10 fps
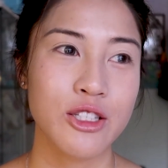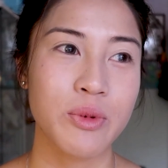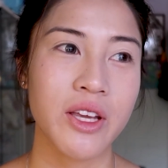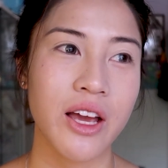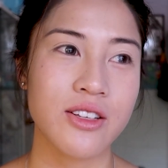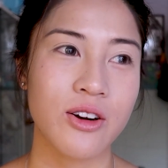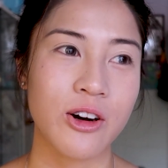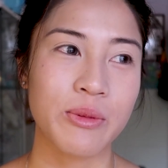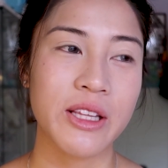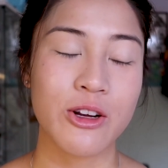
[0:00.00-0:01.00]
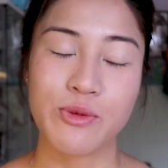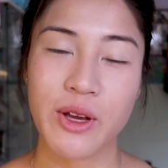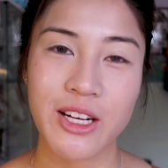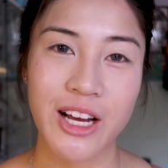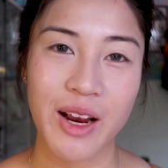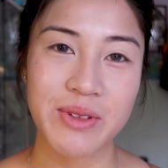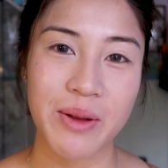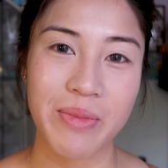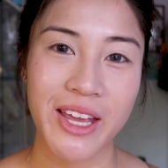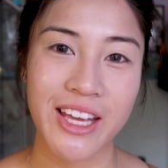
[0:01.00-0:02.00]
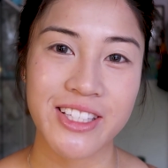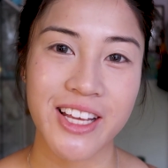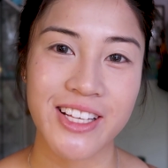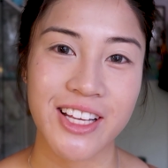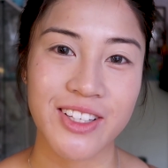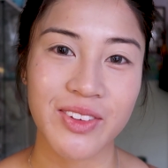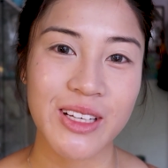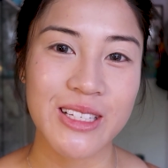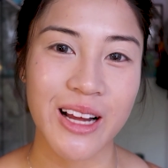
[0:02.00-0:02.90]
speaking as an ARMY, there's many times that Big Hit says that something